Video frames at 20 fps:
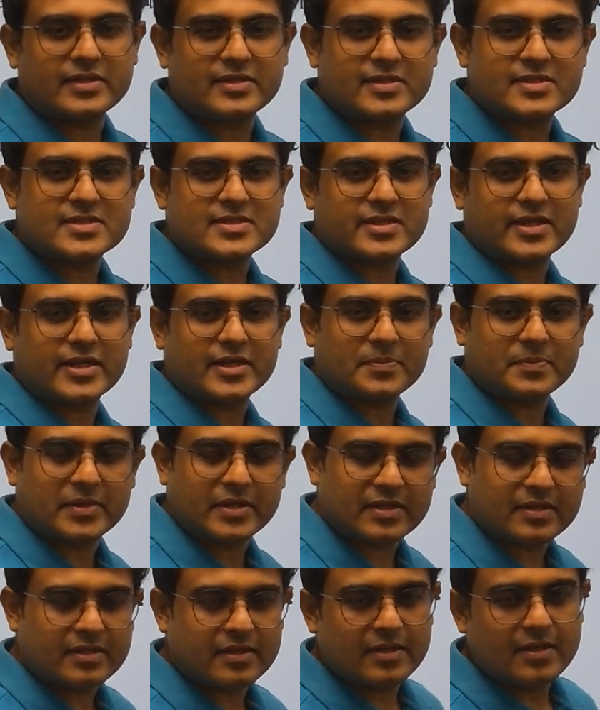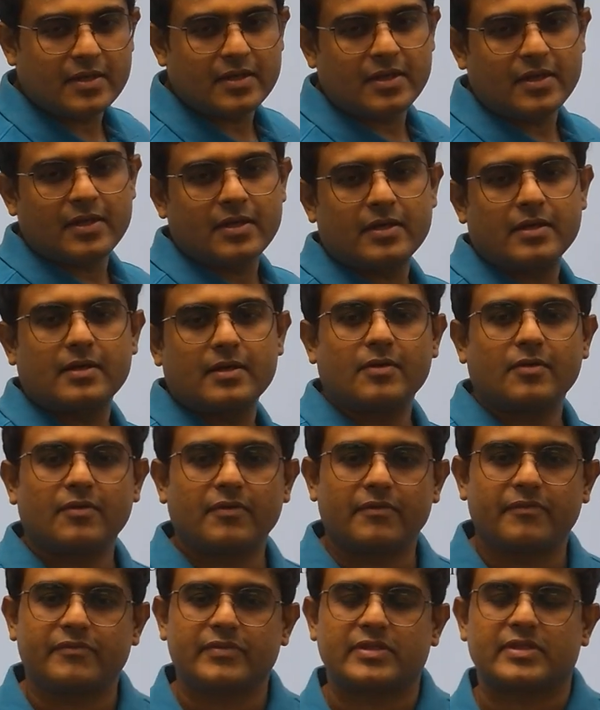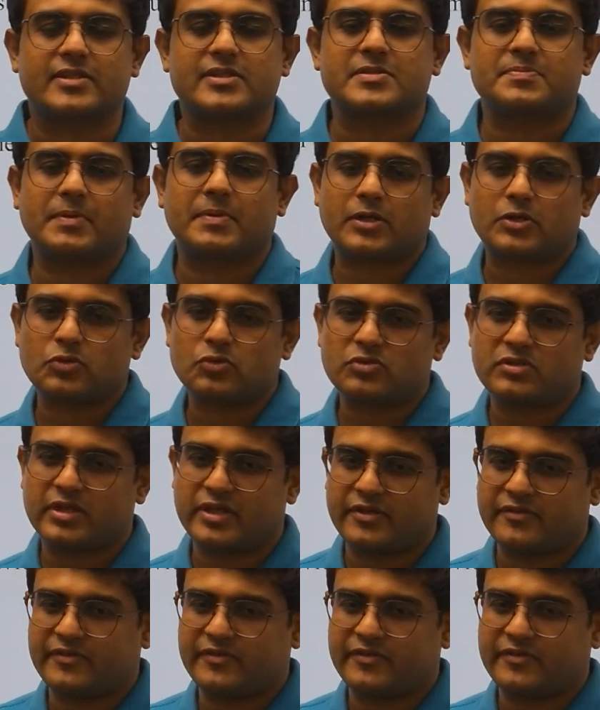this statement with respect to 3